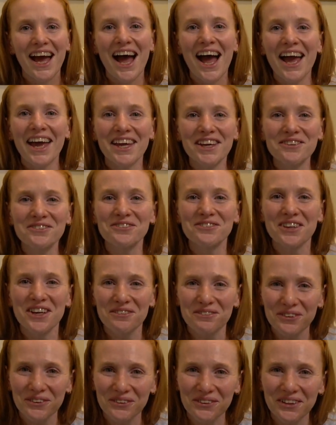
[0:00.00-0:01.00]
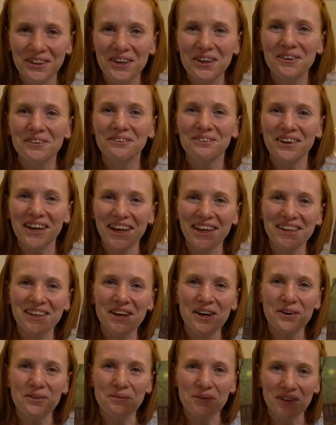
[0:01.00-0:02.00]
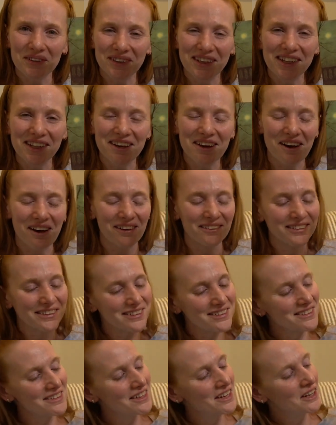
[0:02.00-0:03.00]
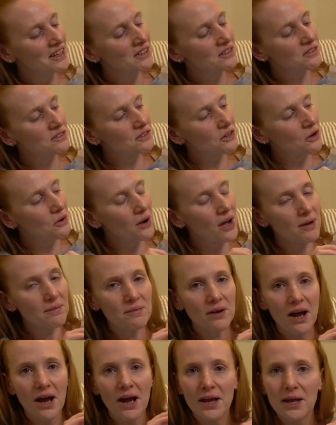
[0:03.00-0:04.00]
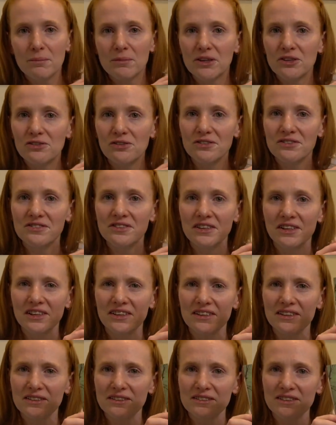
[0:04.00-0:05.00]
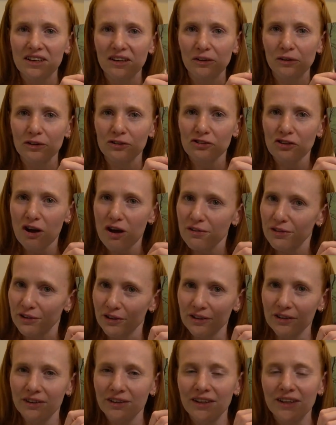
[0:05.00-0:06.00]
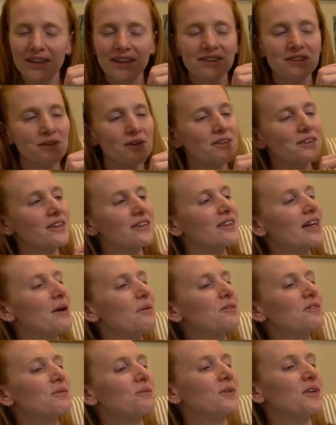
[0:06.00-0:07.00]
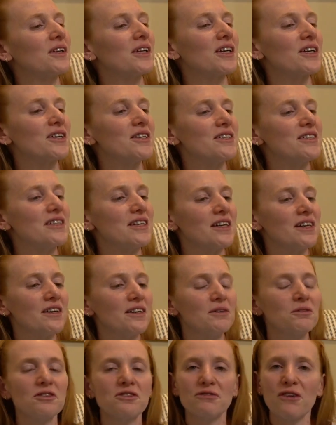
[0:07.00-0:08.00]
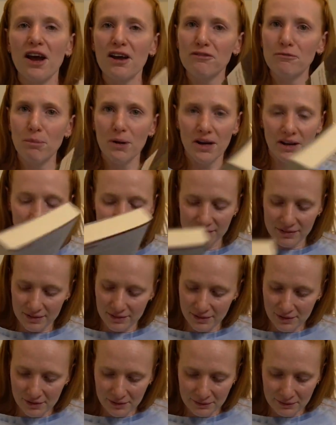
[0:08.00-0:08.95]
I have never read a Wilkie Collins, so I'm I am interested in this English author. So I thought that was a really good deal. It was five bucks.